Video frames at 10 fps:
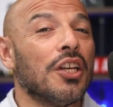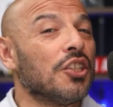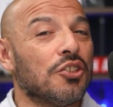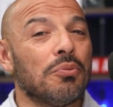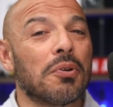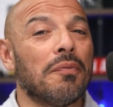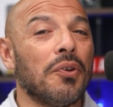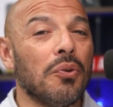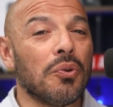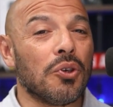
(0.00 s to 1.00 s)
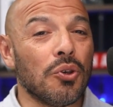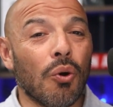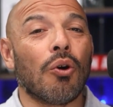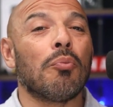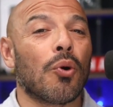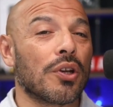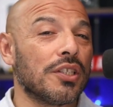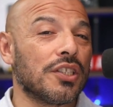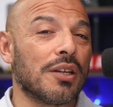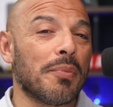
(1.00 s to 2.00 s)
to review your
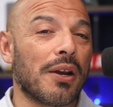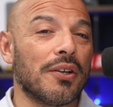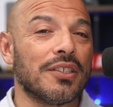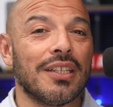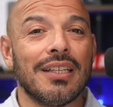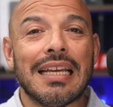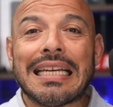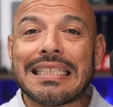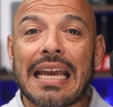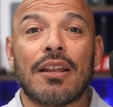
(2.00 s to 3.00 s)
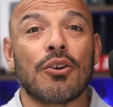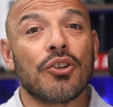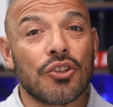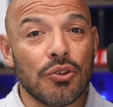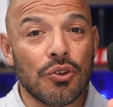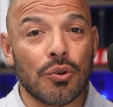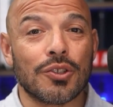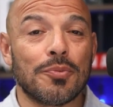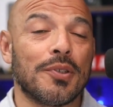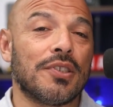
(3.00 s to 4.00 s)
mortgage comparison tailored to your
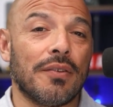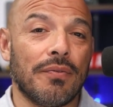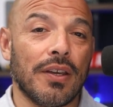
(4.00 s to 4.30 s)
specific